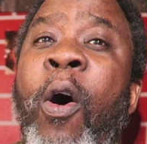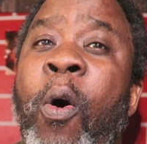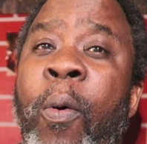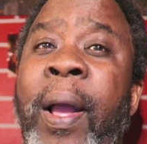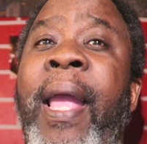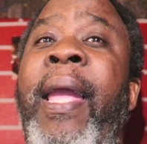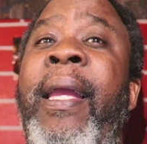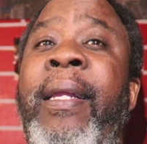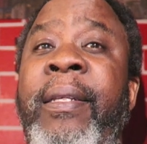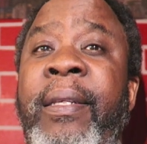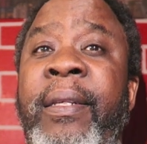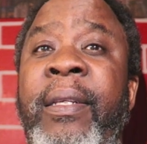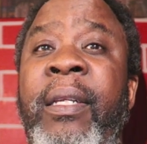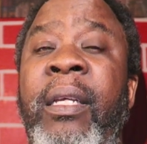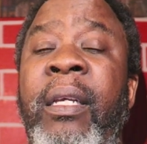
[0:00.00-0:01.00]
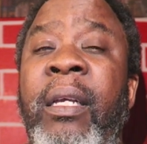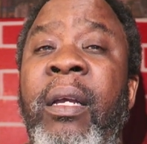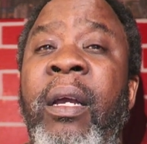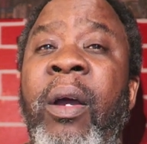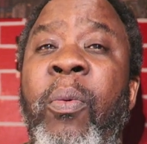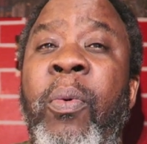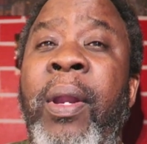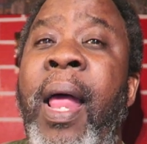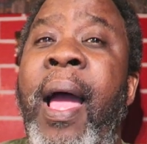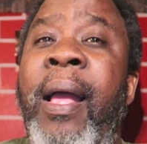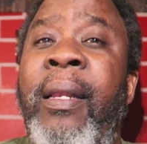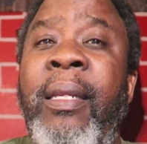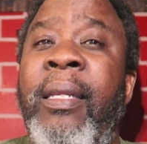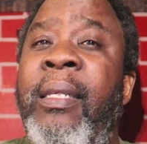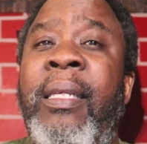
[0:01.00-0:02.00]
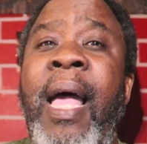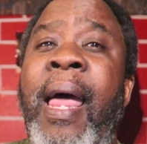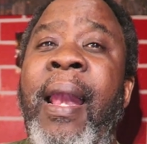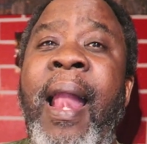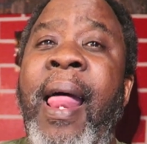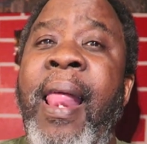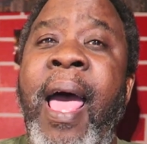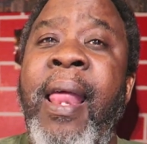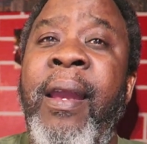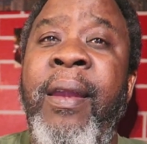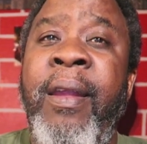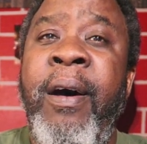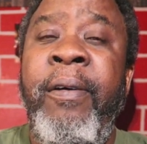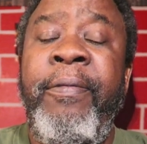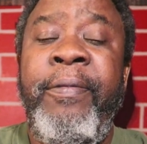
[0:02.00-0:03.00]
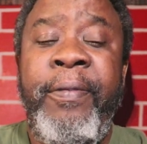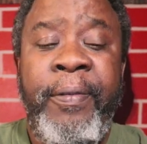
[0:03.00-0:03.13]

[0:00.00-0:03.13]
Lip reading: 08, when I decided I'd had enough.